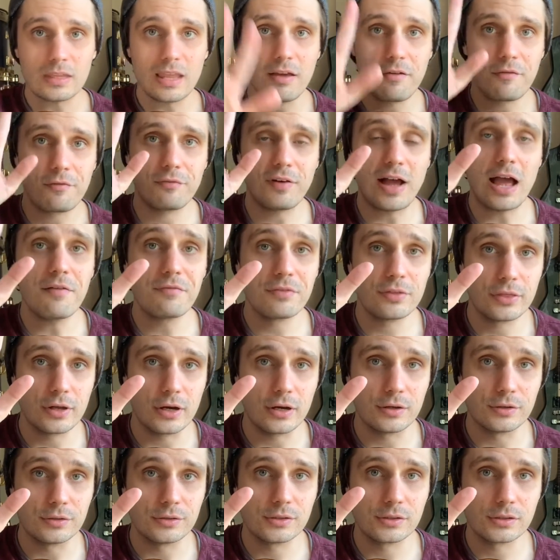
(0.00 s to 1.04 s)
5 of
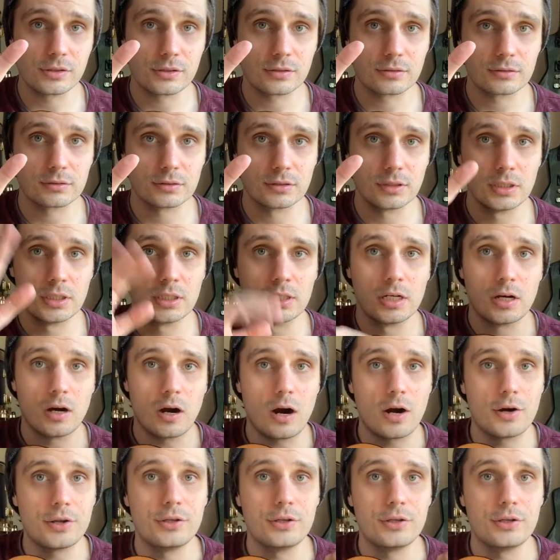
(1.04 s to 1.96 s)
those are